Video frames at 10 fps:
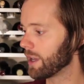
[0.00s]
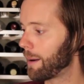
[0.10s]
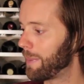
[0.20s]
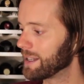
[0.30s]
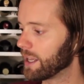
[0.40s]

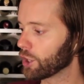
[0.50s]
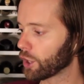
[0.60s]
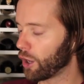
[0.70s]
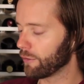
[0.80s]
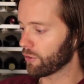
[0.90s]
Abadia de
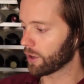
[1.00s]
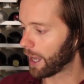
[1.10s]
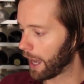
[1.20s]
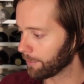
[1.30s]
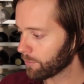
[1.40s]
Cova
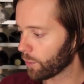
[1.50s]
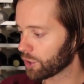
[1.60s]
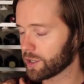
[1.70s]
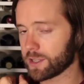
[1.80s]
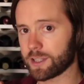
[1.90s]
again,
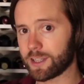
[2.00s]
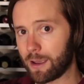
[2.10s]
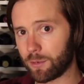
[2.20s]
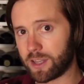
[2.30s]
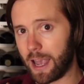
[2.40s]
which is the
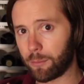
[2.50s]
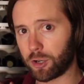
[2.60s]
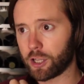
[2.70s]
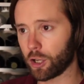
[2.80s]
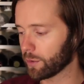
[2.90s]
same as the
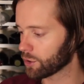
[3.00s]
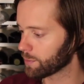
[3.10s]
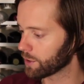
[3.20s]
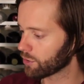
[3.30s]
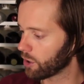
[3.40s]
Albarino we've just
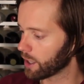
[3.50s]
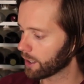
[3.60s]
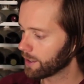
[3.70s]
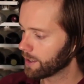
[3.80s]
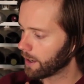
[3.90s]
been trying.
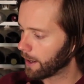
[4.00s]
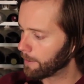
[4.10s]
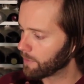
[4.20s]
Uh,